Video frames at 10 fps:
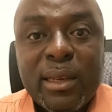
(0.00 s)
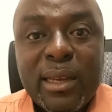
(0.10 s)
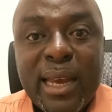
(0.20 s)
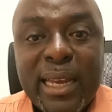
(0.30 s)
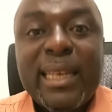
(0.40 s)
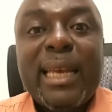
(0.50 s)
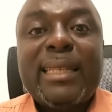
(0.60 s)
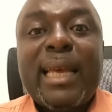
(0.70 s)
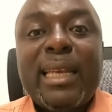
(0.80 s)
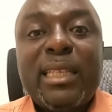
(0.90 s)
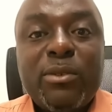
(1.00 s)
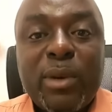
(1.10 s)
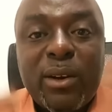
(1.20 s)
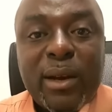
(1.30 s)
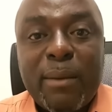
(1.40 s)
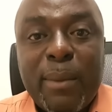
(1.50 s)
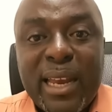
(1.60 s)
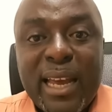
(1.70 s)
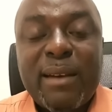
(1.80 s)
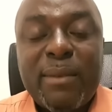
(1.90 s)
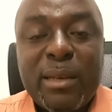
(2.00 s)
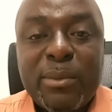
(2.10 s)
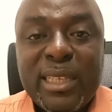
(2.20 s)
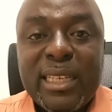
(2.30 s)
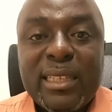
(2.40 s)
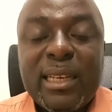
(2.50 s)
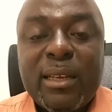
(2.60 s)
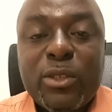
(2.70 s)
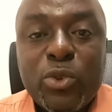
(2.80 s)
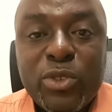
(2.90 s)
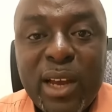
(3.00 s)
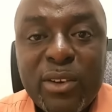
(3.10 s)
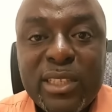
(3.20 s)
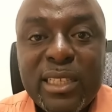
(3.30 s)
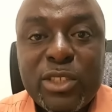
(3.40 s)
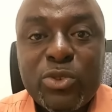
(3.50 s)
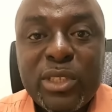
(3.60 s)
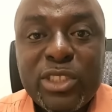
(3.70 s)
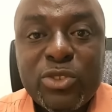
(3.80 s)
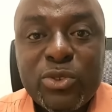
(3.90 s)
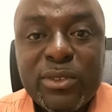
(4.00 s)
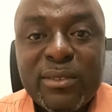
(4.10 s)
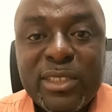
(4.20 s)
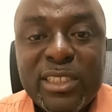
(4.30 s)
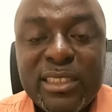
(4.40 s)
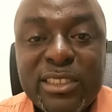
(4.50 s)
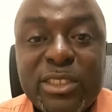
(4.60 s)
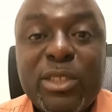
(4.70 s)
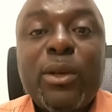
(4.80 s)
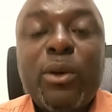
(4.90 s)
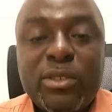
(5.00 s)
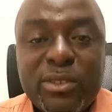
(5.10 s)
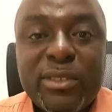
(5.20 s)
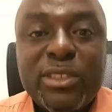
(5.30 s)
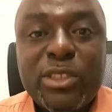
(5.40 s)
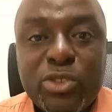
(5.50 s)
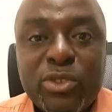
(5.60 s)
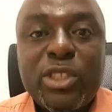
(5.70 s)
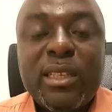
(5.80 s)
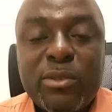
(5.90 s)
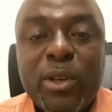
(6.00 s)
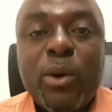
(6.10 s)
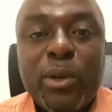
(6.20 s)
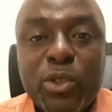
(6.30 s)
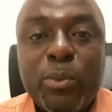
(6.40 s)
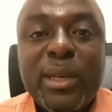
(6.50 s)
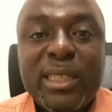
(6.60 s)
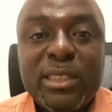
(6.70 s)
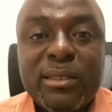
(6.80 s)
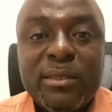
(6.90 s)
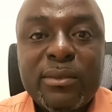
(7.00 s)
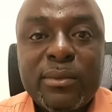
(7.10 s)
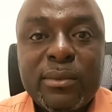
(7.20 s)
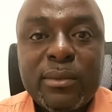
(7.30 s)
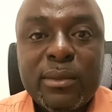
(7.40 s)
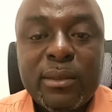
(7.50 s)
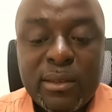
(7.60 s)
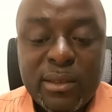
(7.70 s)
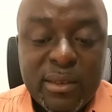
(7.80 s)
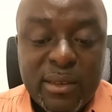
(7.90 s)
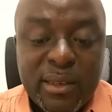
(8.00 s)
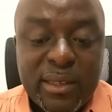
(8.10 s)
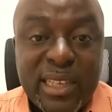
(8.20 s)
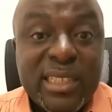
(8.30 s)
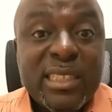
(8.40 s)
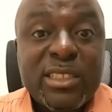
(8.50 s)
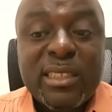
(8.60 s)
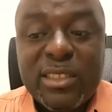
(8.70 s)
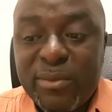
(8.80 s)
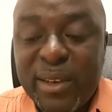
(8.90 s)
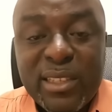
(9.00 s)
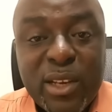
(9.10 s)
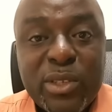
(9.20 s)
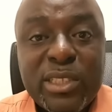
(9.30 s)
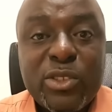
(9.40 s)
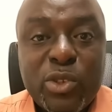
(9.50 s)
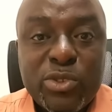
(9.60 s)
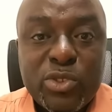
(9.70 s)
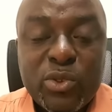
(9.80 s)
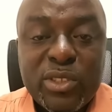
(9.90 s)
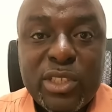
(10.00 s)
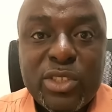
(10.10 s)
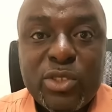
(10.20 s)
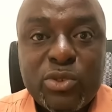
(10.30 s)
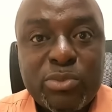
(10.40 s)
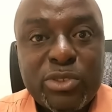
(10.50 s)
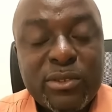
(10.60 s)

And it's as if we're right back at the very beginning in 2022. This is serious. The situation is becoming complicated. Ladies and gentlemen, that was the top story in the news.